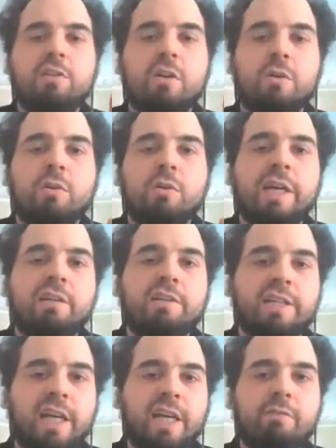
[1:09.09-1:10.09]
So,
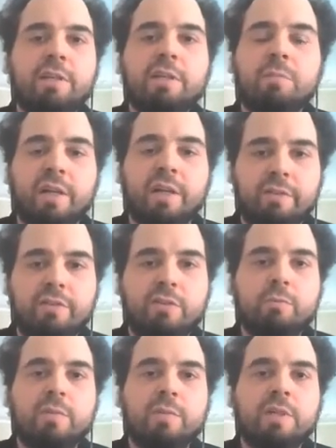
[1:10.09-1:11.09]
and in every month